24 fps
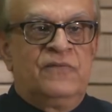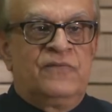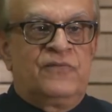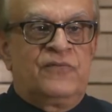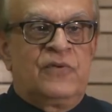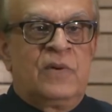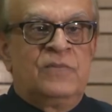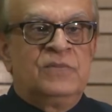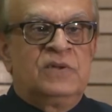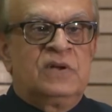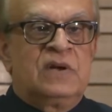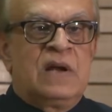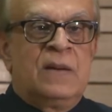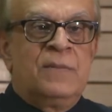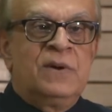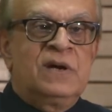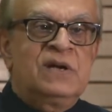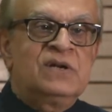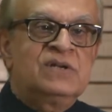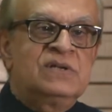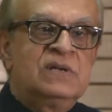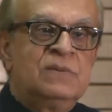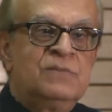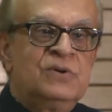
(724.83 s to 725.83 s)
from the
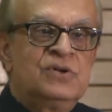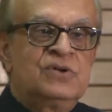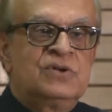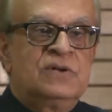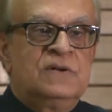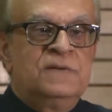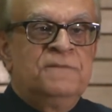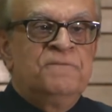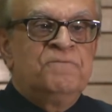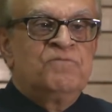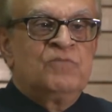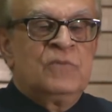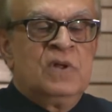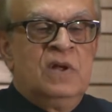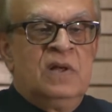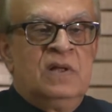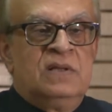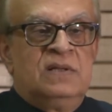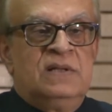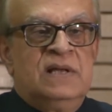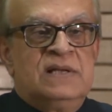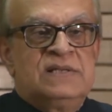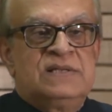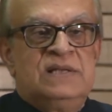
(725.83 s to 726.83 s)
Ramakrishna Mission,
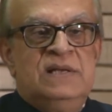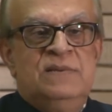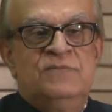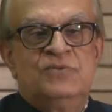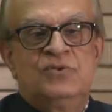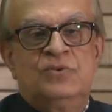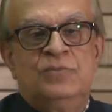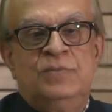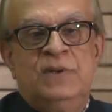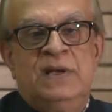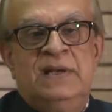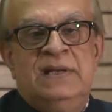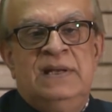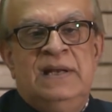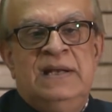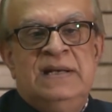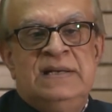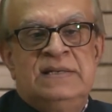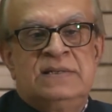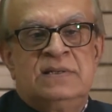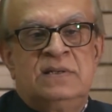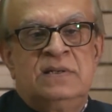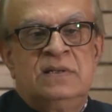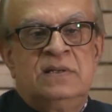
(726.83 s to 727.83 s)
there seems to be an
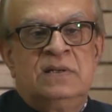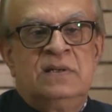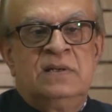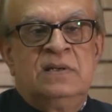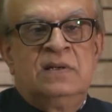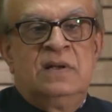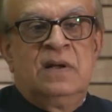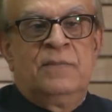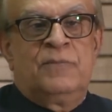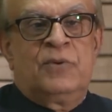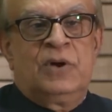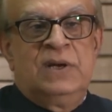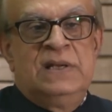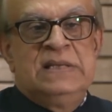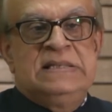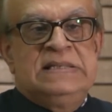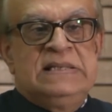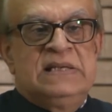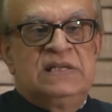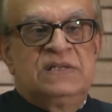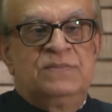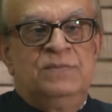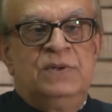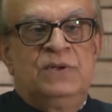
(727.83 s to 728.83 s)
internal
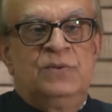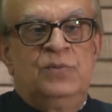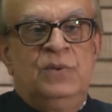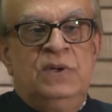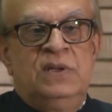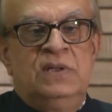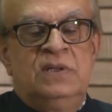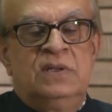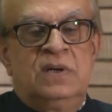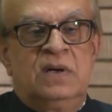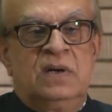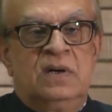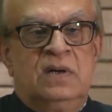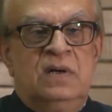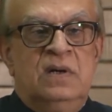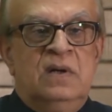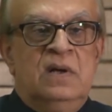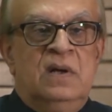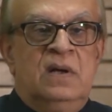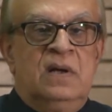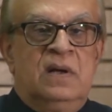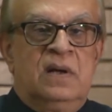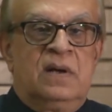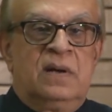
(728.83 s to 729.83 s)
politics between the
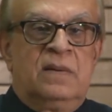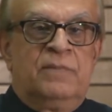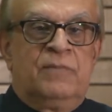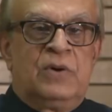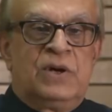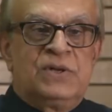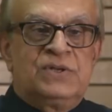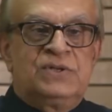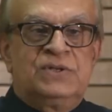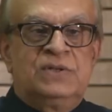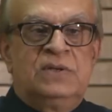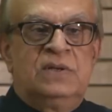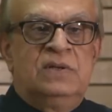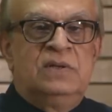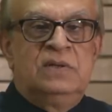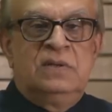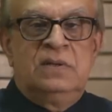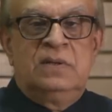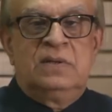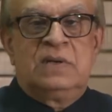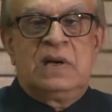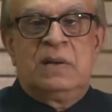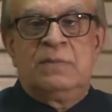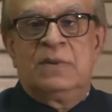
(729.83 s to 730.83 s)
Boston
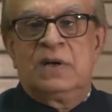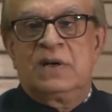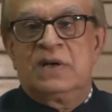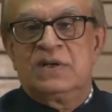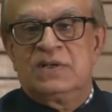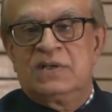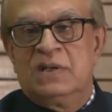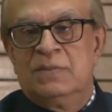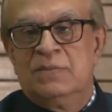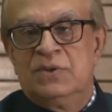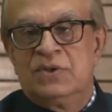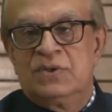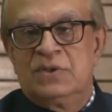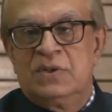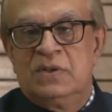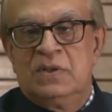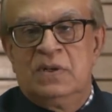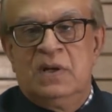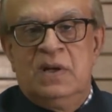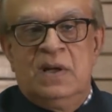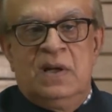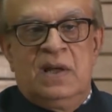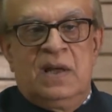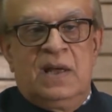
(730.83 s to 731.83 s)
Ramakrishna Mission
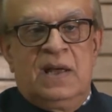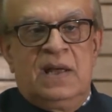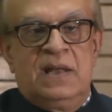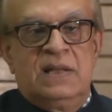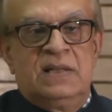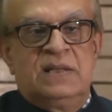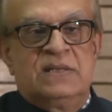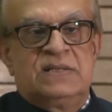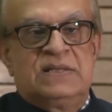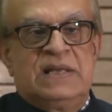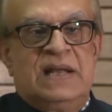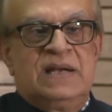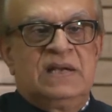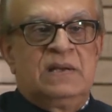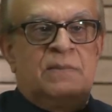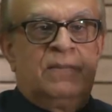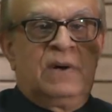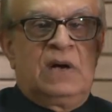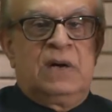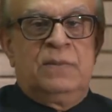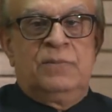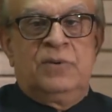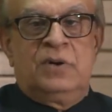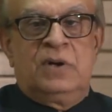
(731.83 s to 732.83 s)
and the Santa
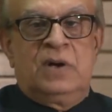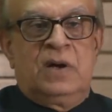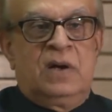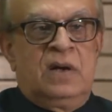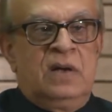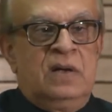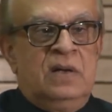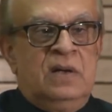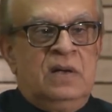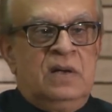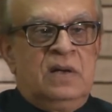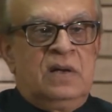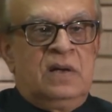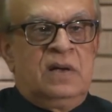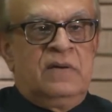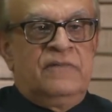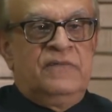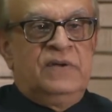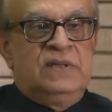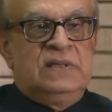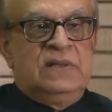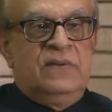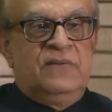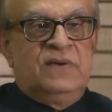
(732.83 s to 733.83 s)
Barbara
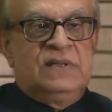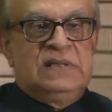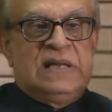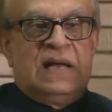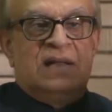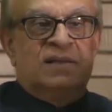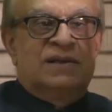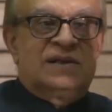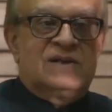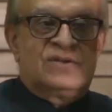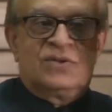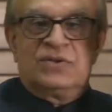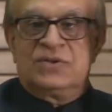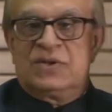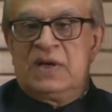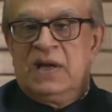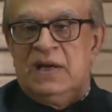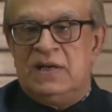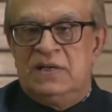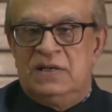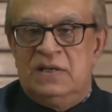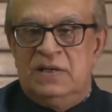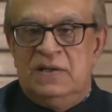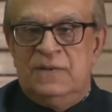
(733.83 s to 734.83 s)
Vedanta
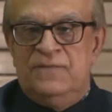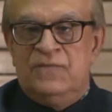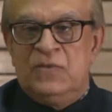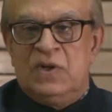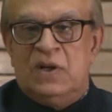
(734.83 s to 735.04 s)
Society,